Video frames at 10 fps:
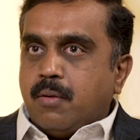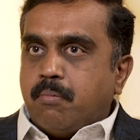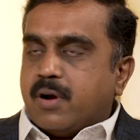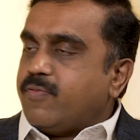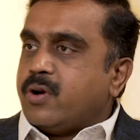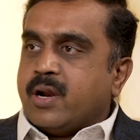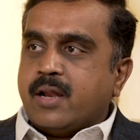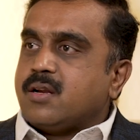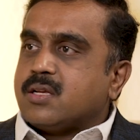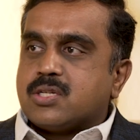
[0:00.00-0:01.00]
but for an
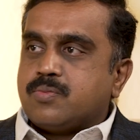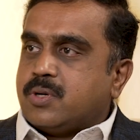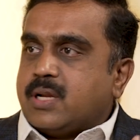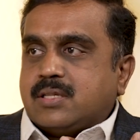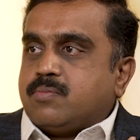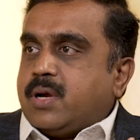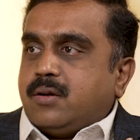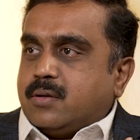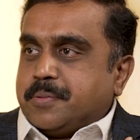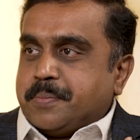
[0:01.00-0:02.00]
end customer, it doesn't
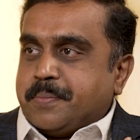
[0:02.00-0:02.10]
matter,